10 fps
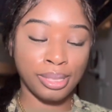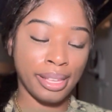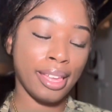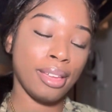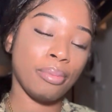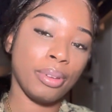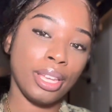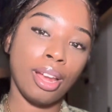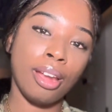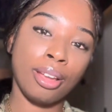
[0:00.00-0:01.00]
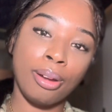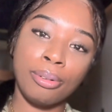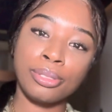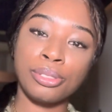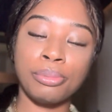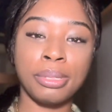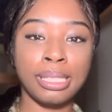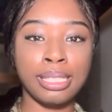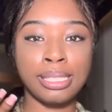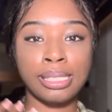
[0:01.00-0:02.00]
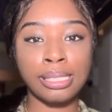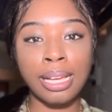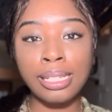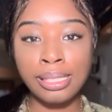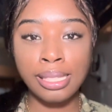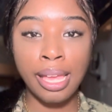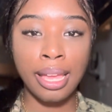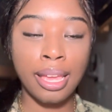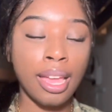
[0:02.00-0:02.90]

Today we are going to be discussing